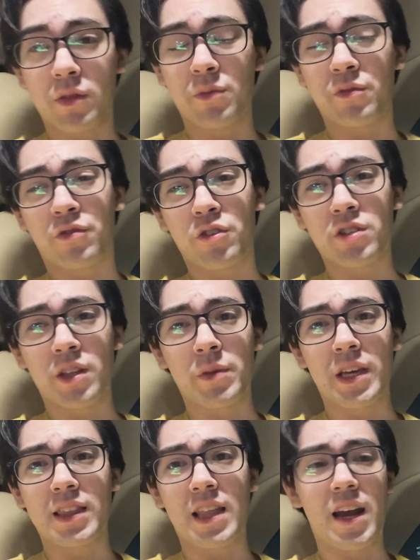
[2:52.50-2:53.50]
First, let me
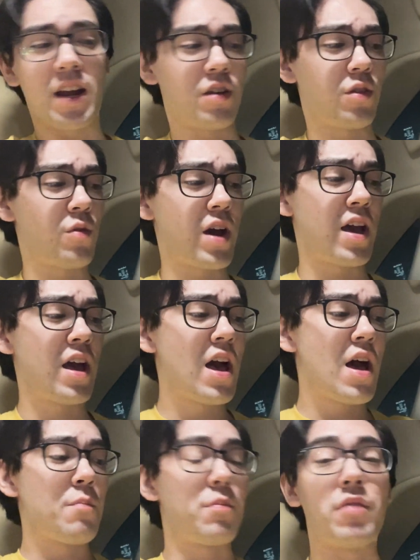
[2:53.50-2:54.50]
get that out of the way.
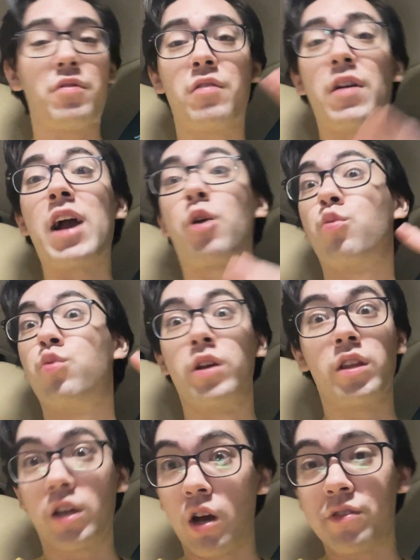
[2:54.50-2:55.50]
But Vivek
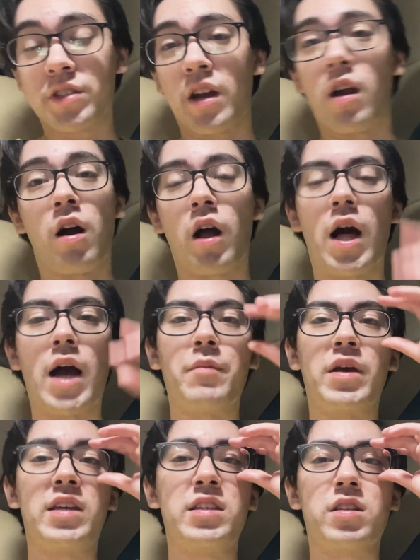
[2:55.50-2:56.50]
really goes there on
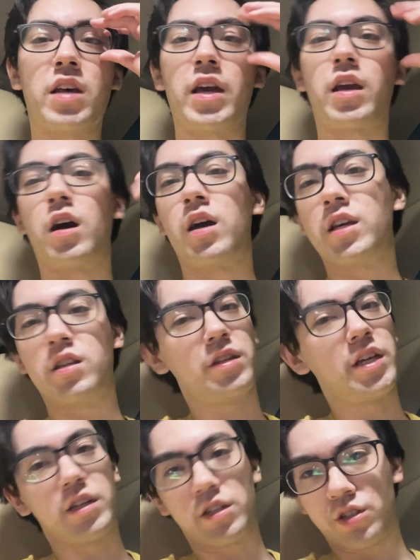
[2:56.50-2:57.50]
climate. He's like, he
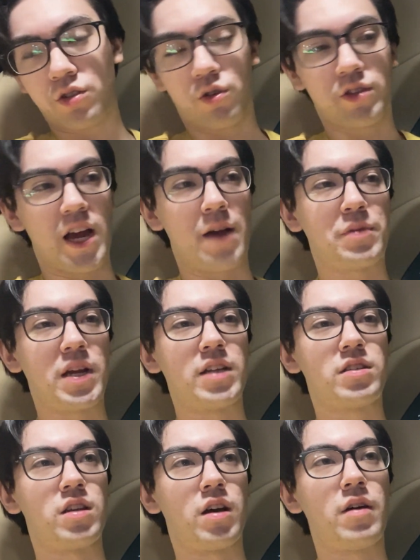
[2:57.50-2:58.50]
does his whole tap
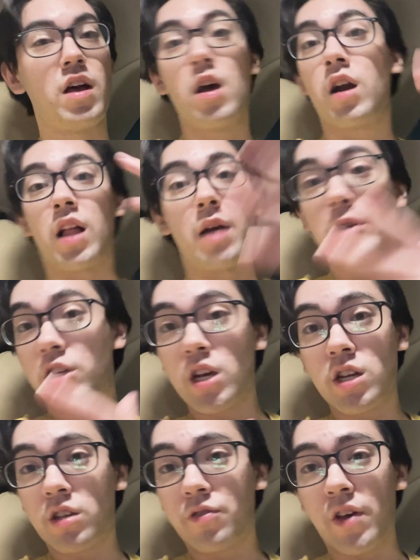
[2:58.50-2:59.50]
dance. Climate
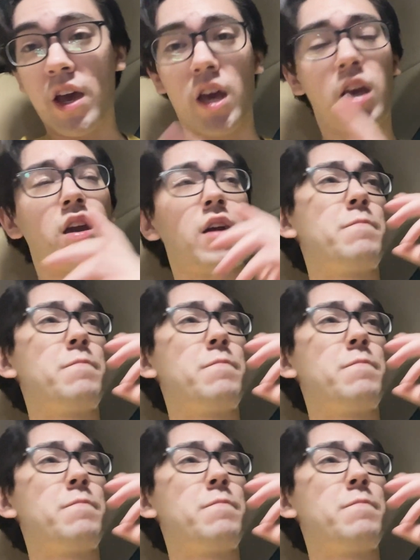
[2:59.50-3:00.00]
change is fake.